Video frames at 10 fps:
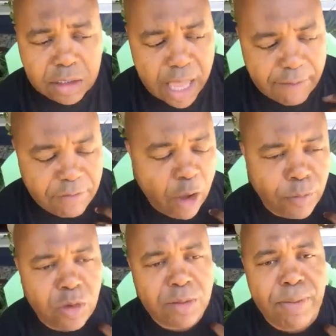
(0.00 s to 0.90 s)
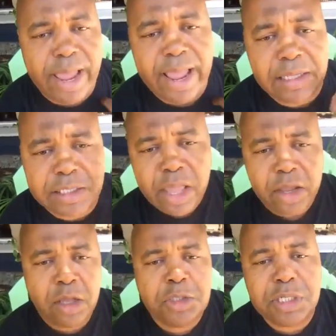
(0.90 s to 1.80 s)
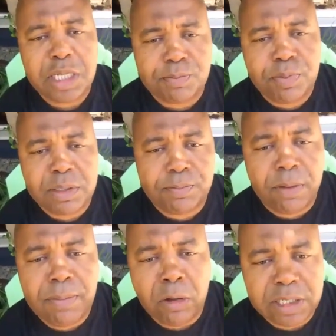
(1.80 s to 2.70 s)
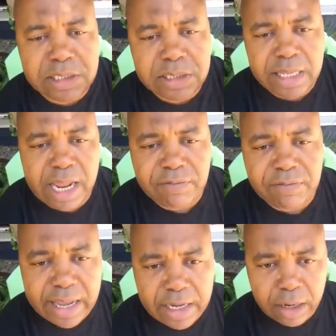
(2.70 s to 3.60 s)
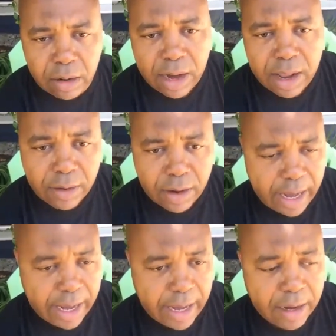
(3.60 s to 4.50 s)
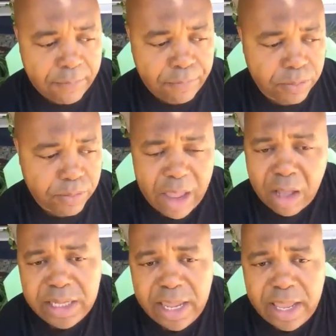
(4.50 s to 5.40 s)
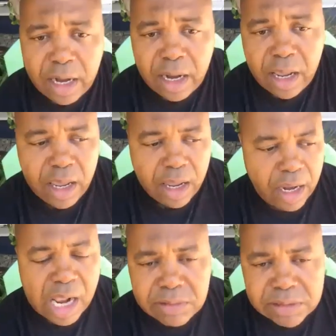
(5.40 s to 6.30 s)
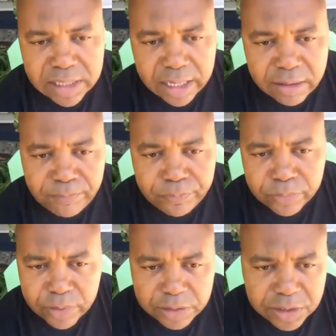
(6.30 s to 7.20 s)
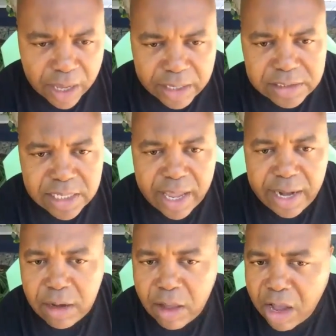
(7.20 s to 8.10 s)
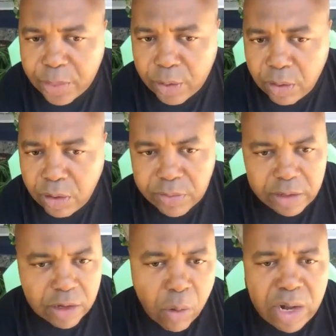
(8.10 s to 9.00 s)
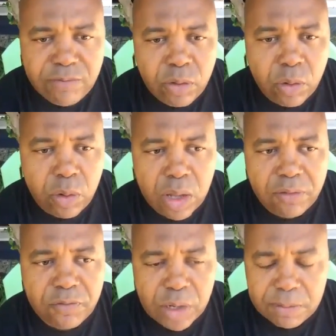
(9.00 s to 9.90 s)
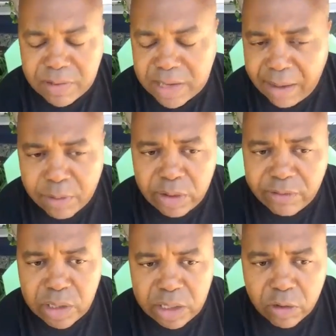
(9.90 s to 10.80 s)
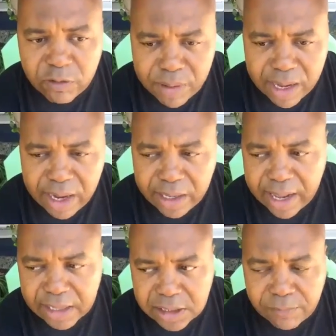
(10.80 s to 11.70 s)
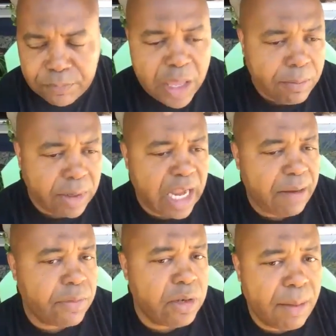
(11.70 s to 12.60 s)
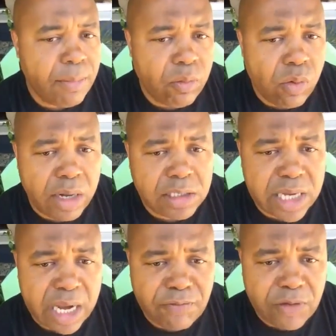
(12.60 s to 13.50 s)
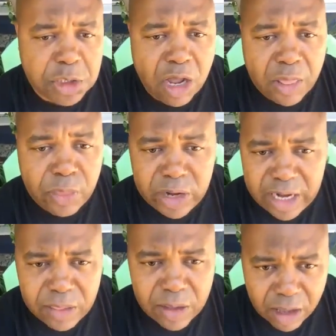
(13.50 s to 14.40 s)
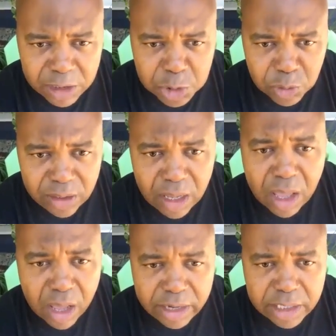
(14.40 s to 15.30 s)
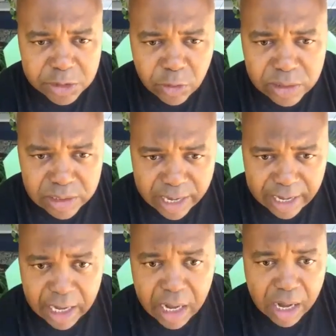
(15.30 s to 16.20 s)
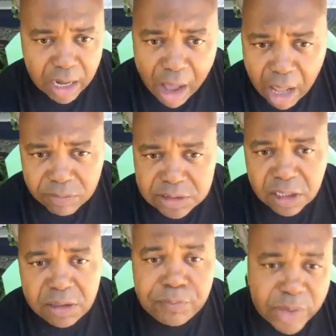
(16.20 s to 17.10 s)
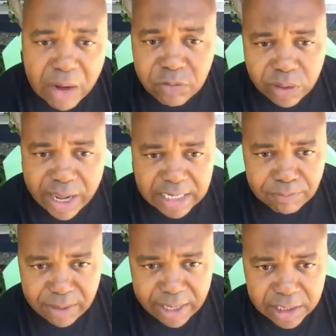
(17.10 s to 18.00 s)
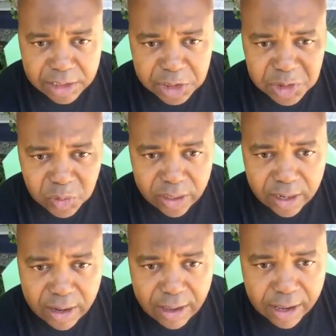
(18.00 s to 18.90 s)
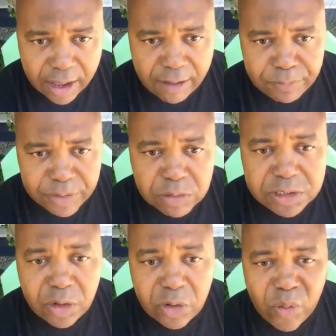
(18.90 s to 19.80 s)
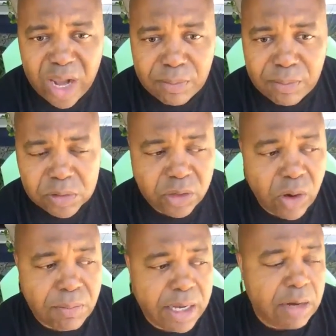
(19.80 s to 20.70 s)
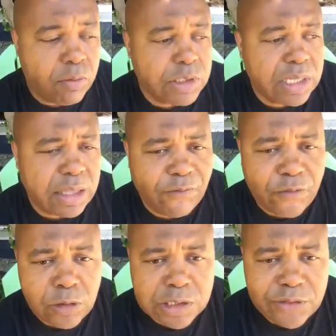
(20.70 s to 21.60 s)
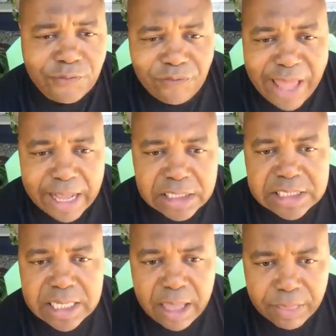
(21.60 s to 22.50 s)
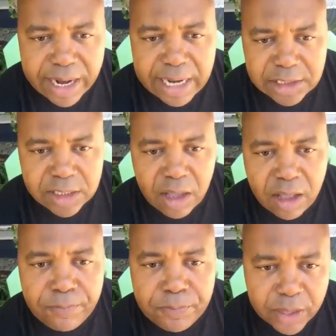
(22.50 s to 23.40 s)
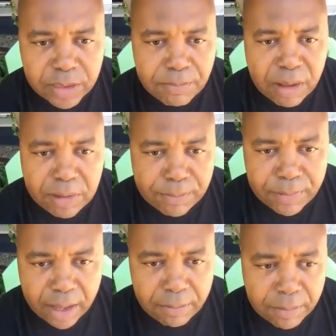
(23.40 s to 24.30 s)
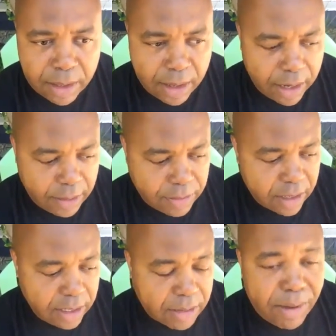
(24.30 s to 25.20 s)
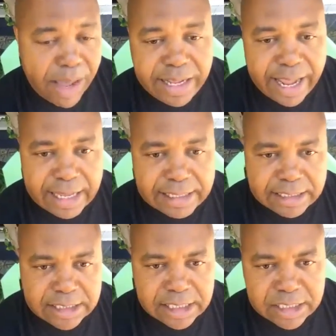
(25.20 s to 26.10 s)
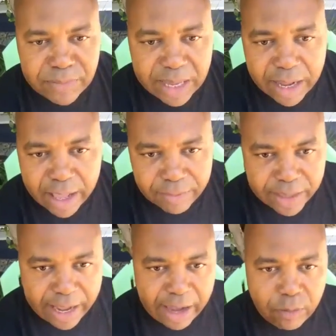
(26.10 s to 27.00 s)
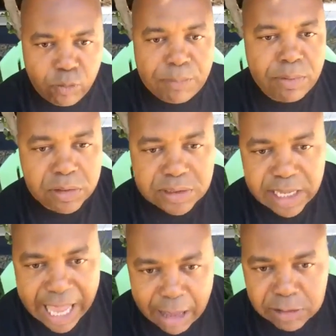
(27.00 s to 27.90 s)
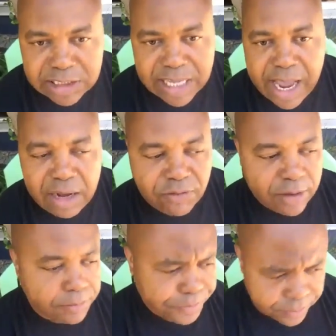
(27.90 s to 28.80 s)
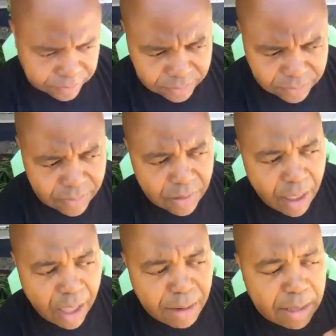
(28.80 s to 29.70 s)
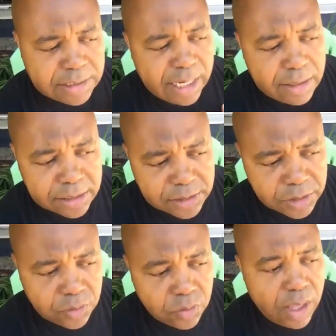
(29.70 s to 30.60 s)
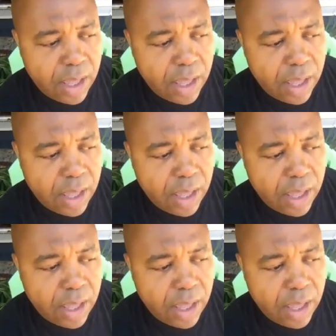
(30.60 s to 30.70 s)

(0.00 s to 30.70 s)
I've helped you in the past. Could you just promote this thing that I've got here? And they all did. And all of a sudden, this unsigned author that no one ever heard of, at the time no one ever really heard of podcasting, became the #1 science fiction author in the country on a certain date. And all of a sudden, everyone had to pay attention to it. It was incredible. It was incredible. And it was like the first flex that I saw in the public, in the podcasting system that had ripples outside of it. And I'll say this too.